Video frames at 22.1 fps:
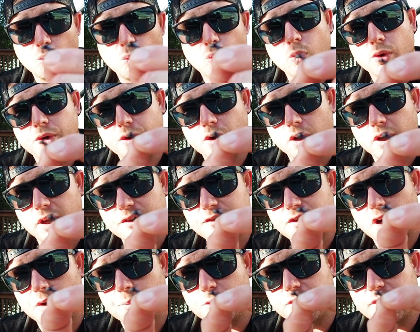Would not
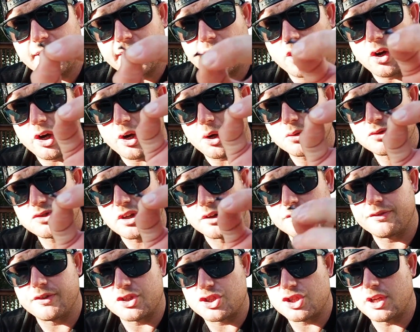leave home without it. I also
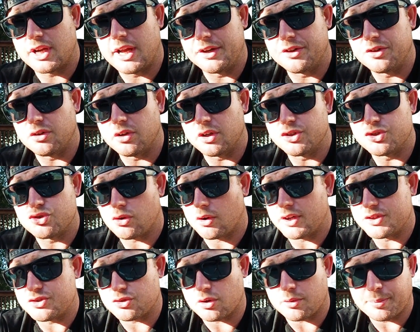fish it under a
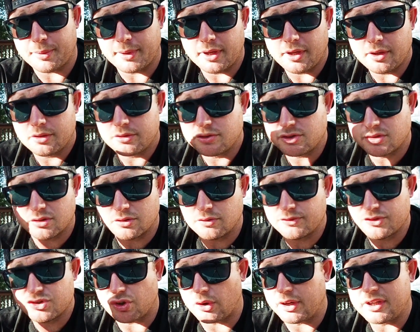dry dropper to
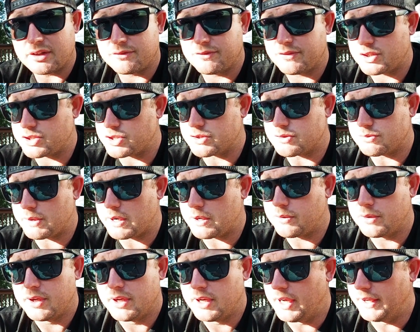sighted fish as
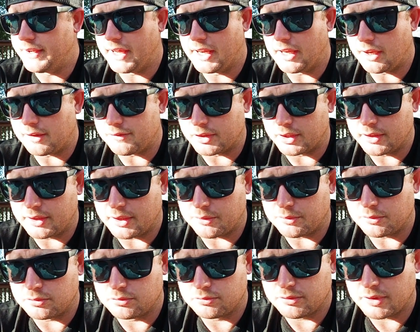well, and they love it.
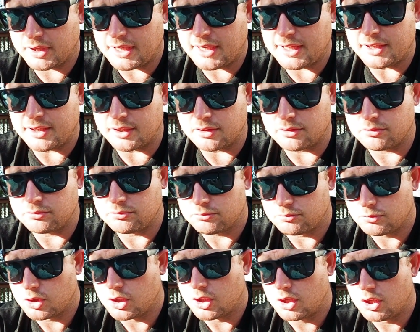They eat it
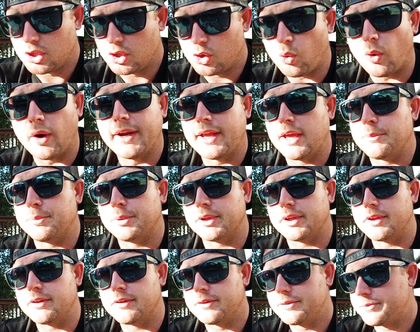quite
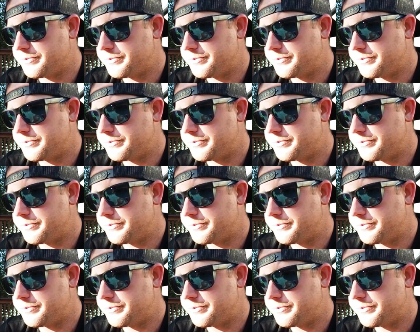happily.